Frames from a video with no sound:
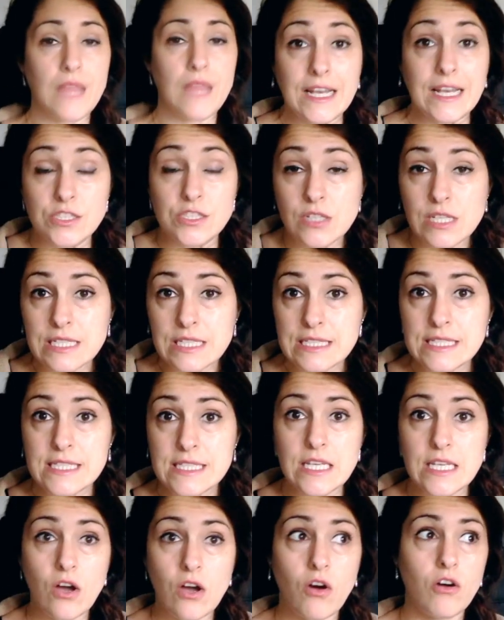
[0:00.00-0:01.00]
As you can
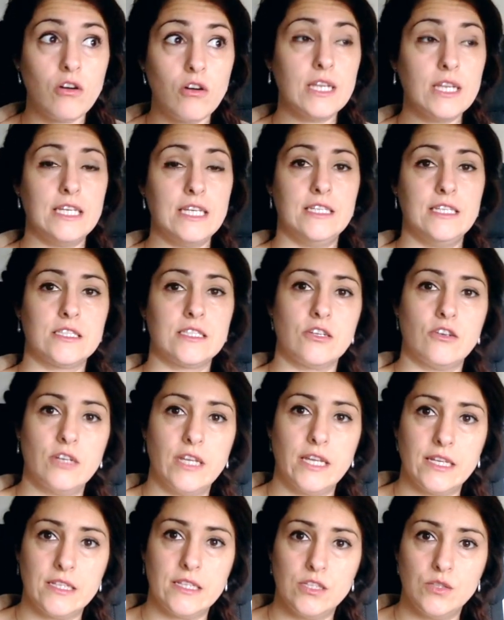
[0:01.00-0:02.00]
see, all is
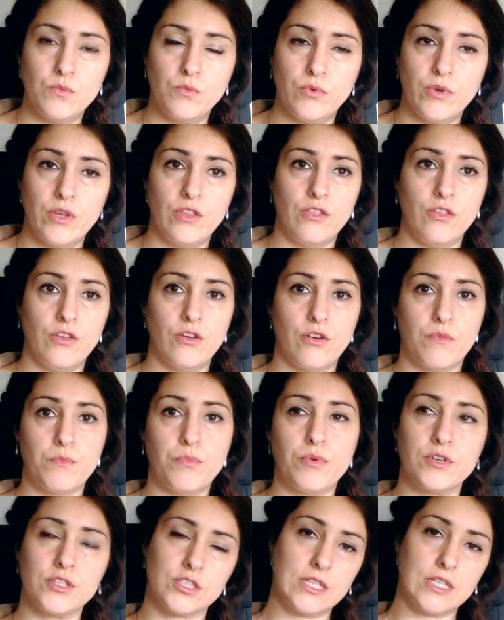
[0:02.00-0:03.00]
connected with your
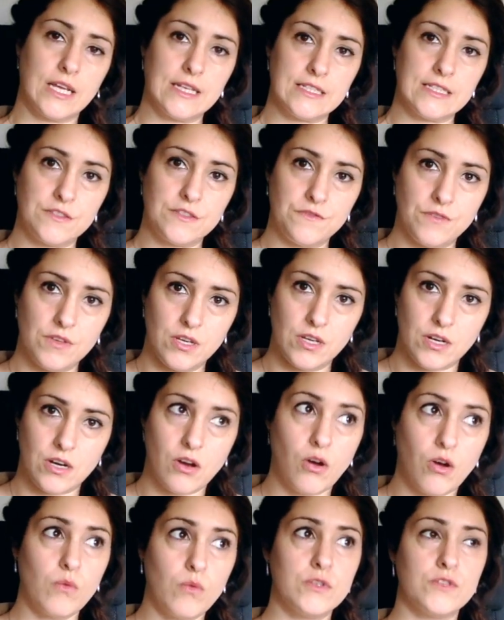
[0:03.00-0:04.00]
personal sphere,
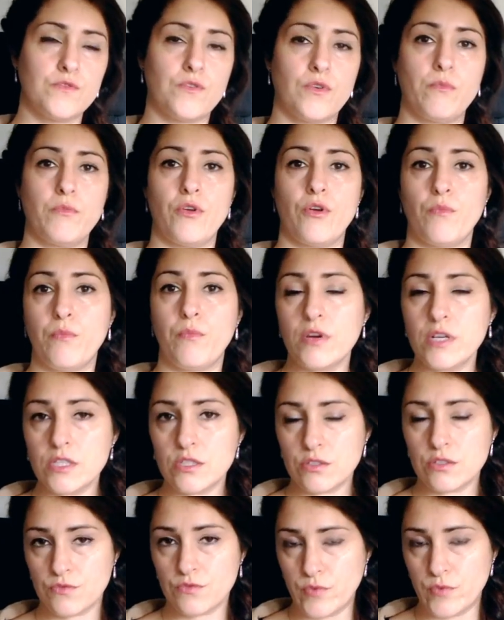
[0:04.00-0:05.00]
always from your
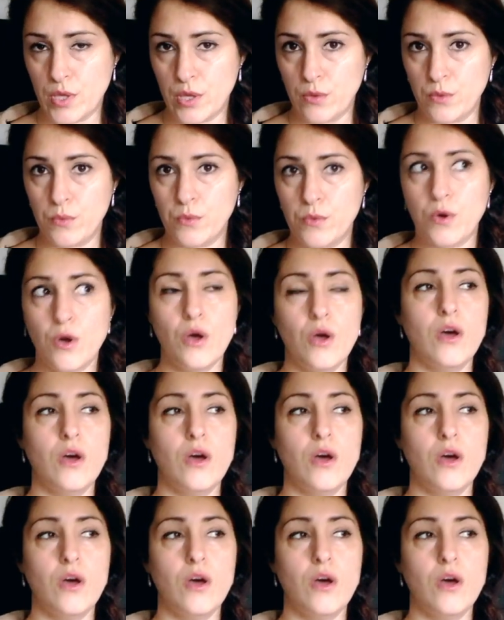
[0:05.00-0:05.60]
point of view.